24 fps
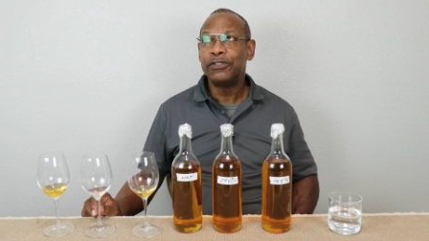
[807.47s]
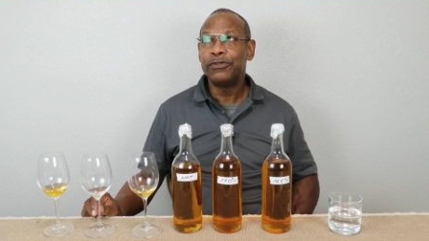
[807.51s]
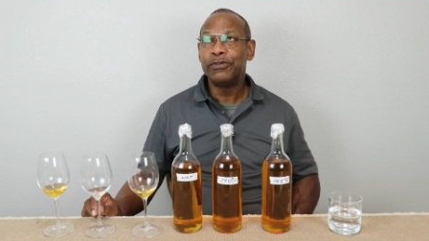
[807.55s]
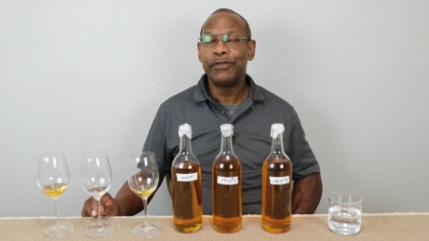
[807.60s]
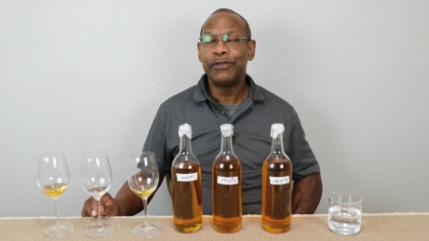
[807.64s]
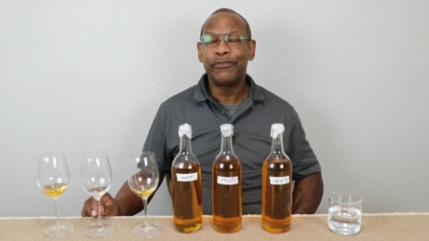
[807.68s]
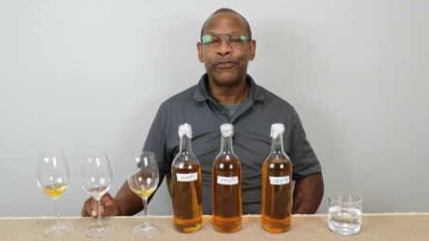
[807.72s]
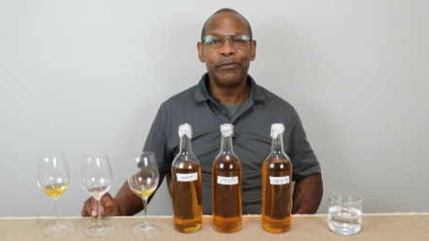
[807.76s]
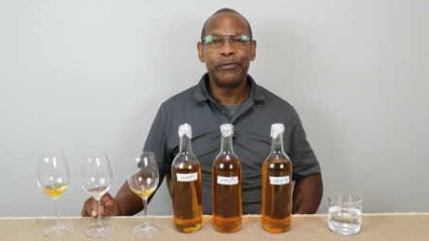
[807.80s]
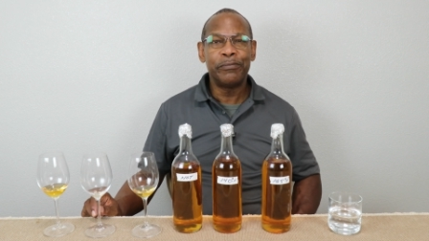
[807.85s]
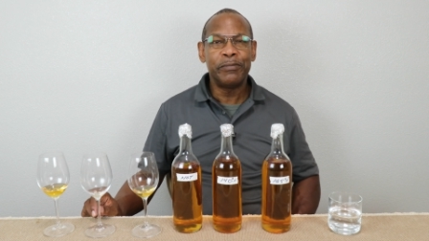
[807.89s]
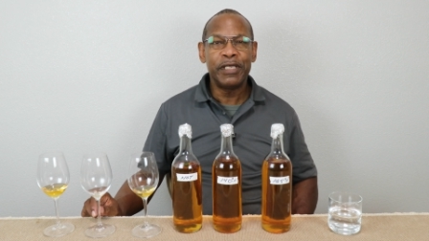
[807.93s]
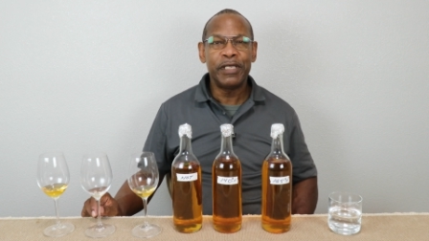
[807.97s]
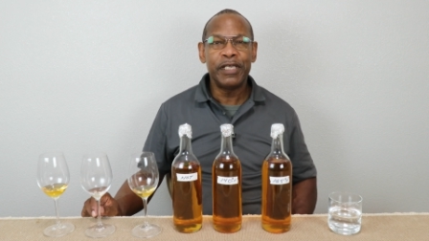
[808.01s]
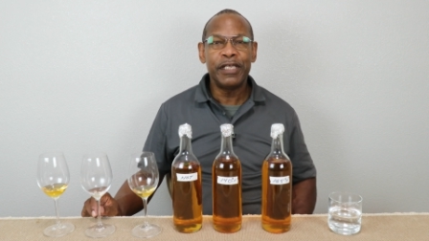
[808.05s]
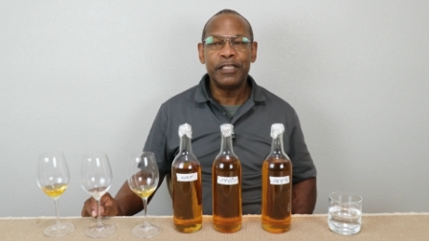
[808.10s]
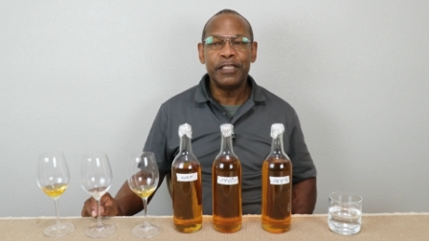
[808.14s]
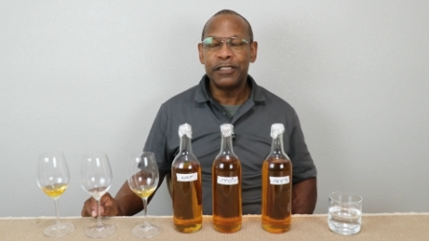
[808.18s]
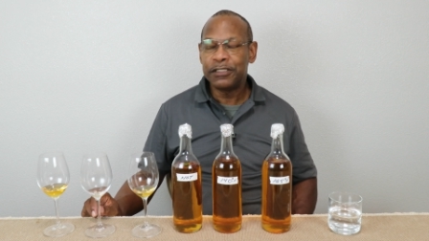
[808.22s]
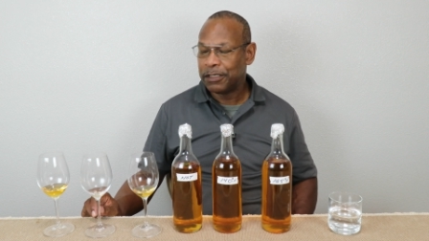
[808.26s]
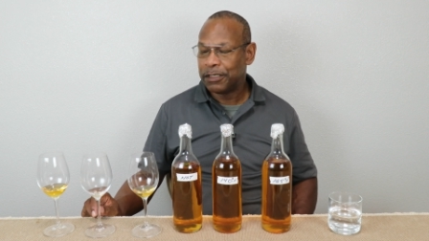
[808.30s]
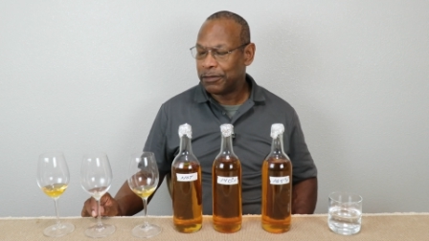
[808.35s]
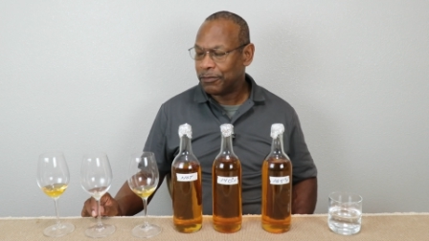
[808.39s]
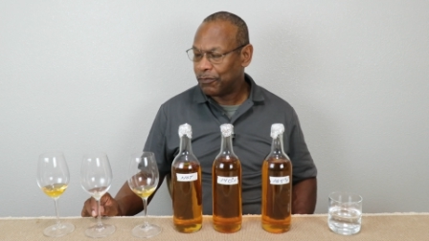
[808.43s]
two different
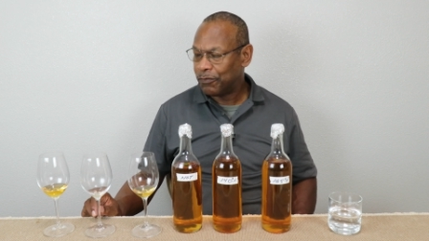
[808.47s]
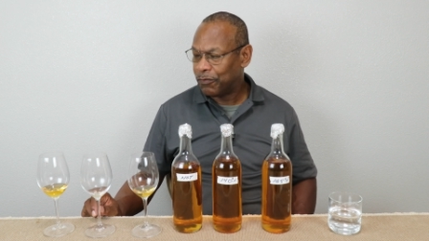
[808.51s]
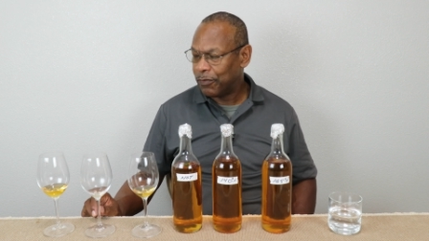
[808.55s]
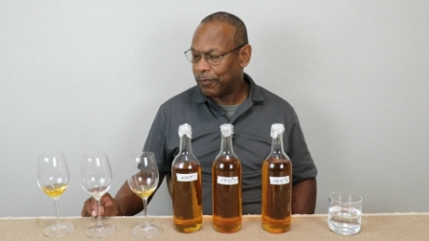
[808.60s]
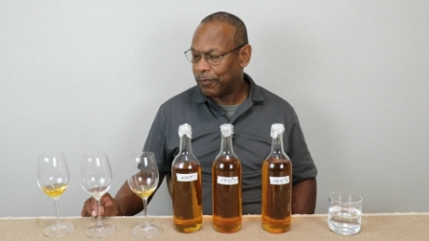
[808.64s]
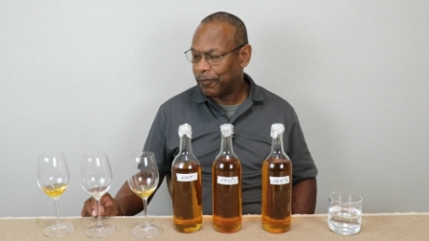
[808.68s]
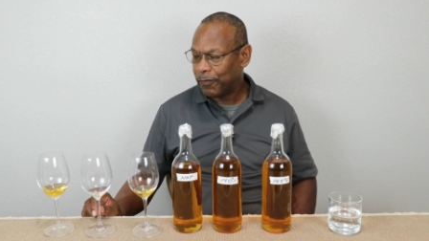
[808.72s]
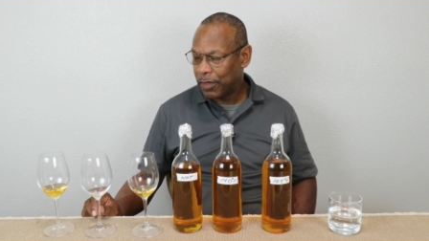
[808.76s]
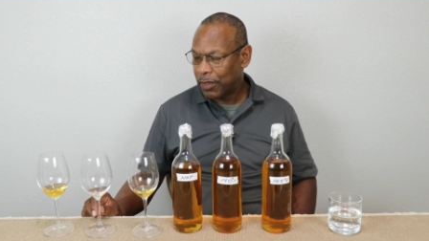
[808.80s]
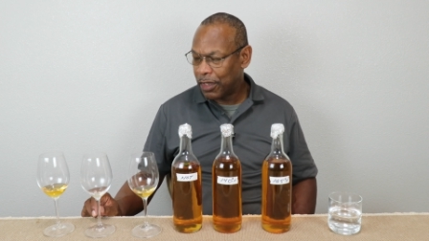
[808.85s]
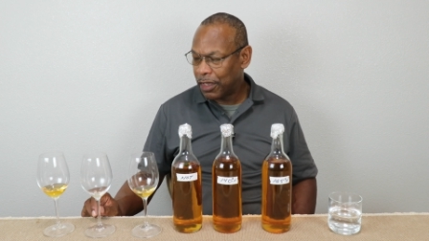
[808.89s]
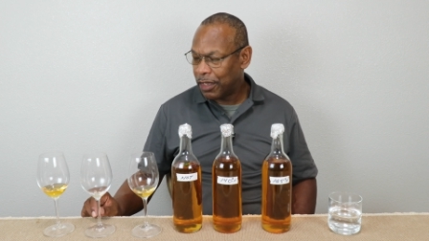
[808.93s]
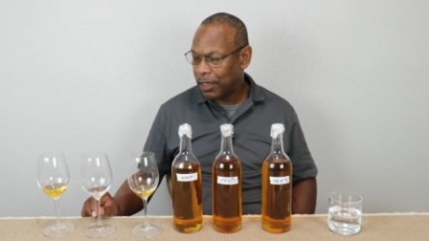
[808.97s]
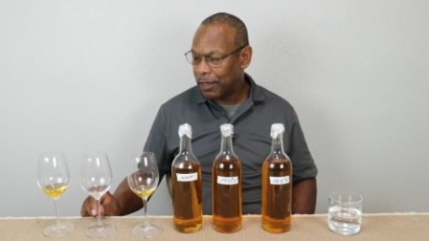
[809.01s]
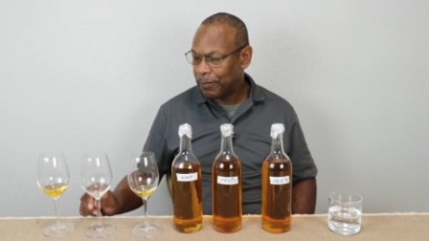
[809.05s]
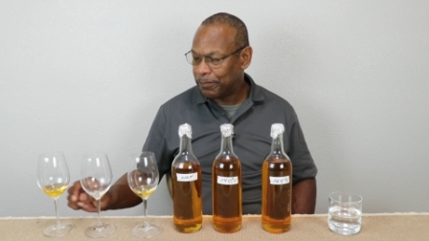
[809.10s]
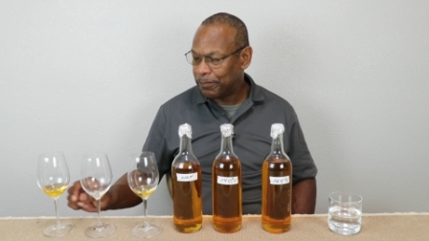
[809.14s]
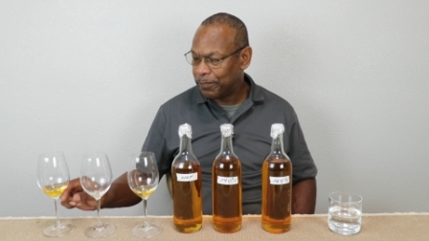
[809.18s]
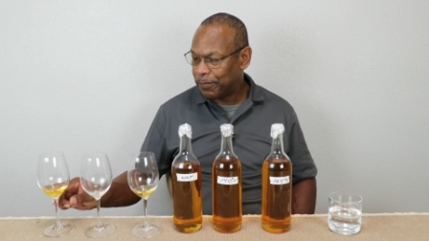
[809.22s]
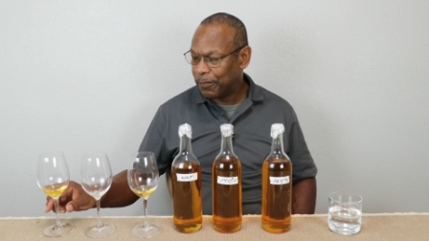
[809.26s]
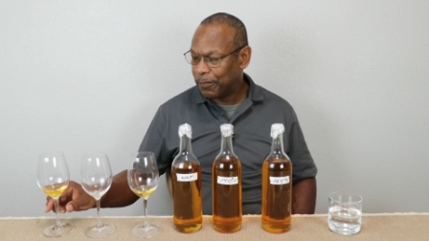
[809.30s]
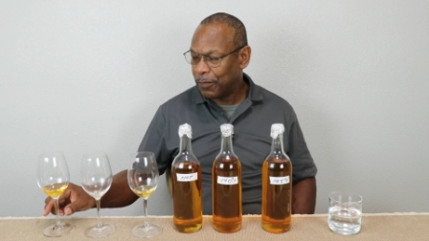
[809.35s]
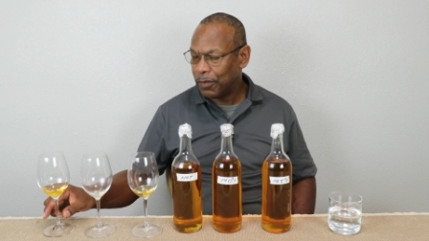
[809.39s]
meads, where